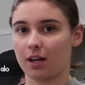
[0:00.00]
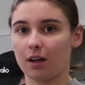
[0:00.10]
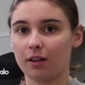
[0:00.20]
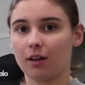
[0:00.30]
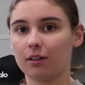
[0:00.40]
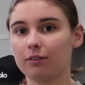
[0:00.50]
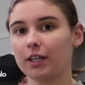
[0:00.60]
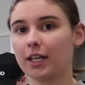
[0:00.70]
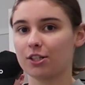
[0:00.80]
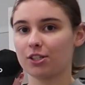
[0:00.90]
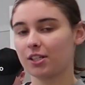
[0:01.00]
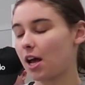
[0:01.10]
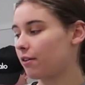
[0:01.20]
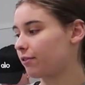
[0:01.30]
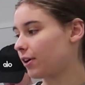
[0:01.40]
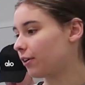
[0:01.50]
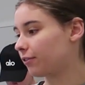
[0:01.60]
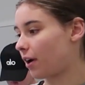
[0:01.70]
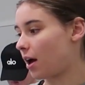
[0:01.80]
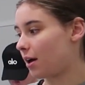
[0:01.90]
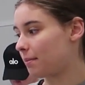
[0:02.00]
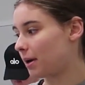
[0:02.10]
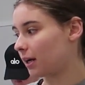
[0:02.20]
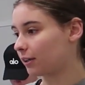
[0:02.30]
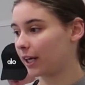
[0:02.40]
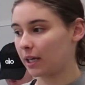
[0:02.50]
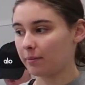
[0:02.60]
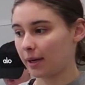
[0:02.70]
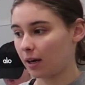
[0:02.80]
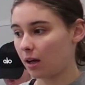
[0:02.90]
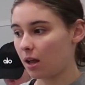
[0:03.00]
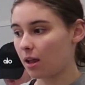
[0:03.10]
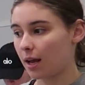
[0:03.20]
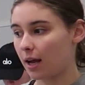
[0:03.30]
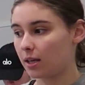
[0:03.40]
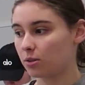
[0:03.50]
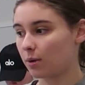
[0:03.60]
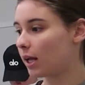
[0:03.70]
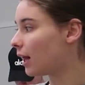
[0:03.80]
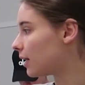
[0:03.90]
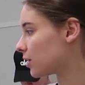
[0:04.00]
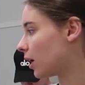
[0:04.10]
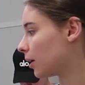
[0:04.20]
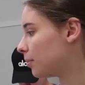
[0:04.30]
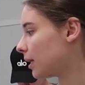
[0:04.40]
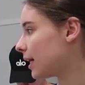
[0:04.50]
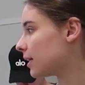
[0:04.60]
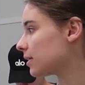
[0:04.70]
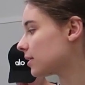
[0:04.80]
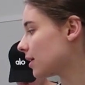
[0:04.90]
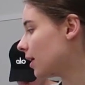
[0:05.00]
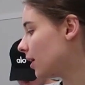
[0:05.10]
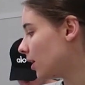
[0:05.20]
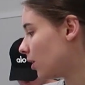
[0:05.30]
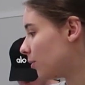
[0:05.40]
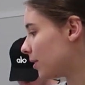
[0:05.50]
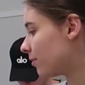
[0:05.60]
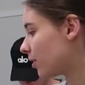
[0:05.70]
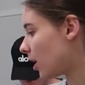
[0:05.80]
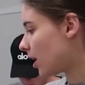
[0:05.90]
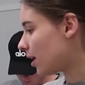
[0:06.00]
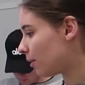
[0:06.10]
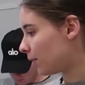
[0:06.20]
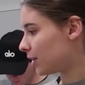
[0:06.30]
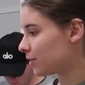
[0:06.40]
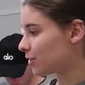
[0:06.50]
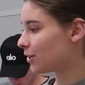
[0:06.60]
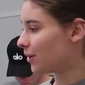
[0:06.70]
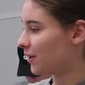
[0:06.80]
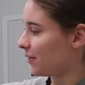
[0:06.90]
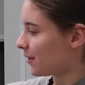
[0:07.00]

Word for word: tell, all of our kitchen stuff from Crate and Barrel, as well as our place. We've got one, two,